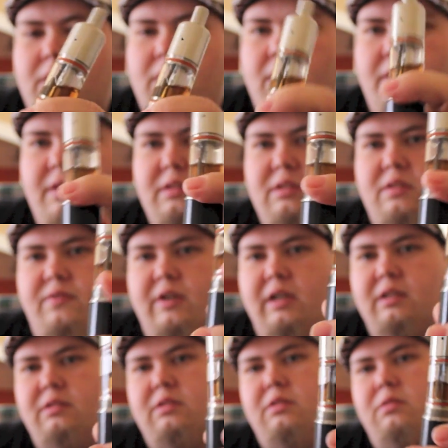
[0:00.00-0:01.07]
that this
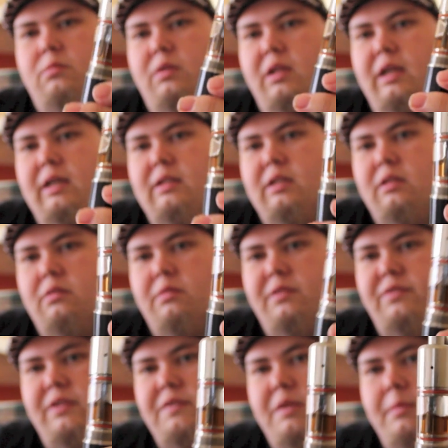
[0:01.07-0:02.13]
device with an
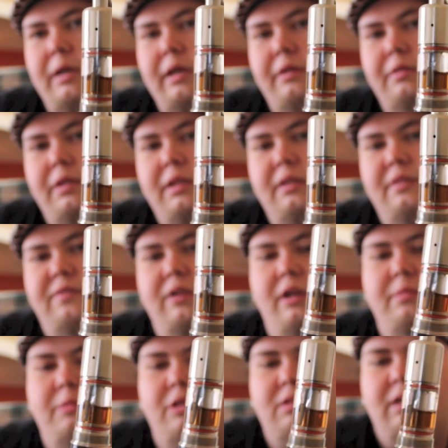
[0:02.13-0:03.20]
18350 battery and a
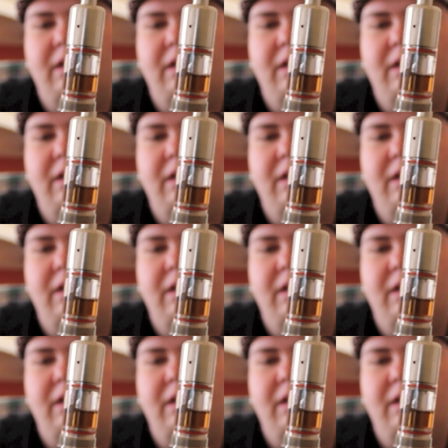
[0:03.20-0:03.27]
5 mil